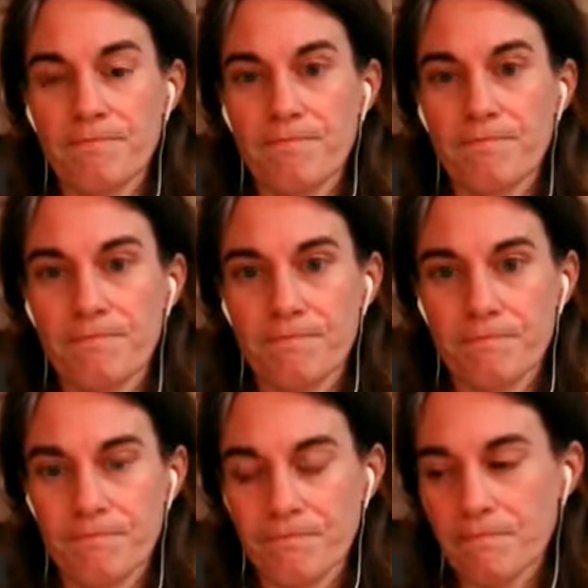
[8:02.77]

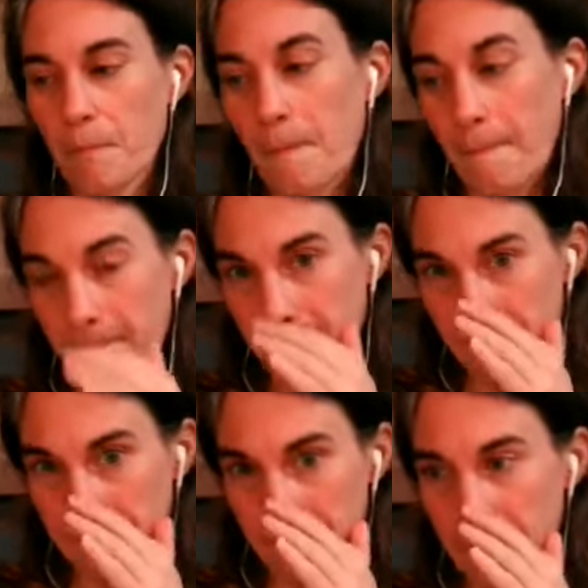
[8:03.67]

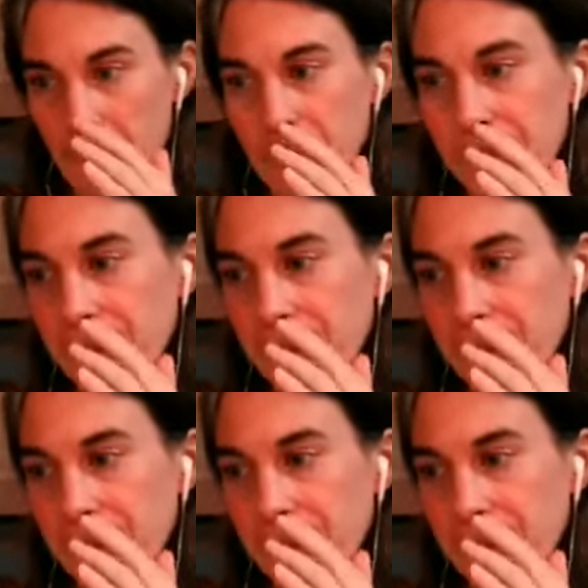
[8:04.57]
(silence)